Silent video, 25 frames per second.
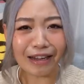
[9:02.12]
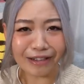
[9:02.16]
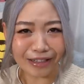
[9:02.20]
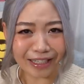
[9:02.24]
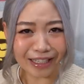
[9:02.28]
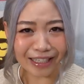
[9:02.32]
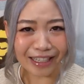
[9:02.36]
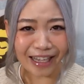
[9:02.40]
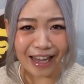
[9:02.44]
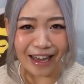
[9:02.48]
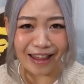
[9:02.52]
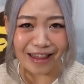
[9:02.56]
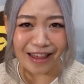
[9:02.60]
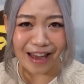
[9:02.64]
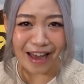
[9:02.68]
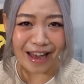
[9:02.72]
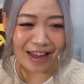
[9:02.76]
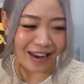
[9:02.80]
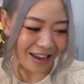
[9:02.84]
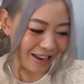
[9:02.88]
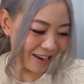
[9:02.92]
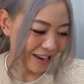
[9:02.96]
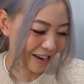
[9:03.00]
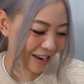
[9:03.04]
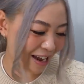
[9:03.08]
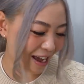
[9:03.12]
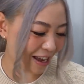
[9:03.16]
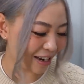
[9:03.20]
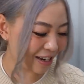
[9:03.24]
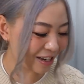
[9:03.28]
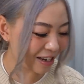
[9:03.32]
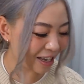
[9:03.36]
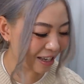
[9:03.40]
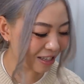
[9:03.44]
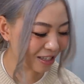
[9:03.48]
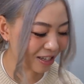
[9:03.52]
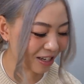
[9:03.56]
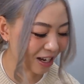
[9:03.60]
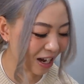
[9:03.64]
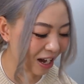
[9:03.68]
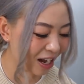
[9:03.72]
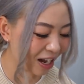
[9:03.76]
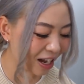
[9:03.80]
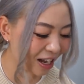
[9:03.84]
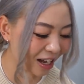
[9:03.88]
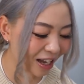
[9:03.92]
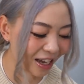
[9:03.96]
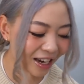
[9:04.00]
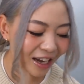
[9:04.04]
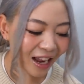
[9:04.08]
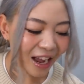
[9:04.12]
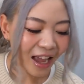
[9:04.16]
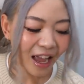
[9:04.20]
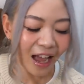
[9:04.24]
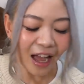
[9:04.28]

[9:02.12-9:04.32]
I'll just get that and then added that to cart.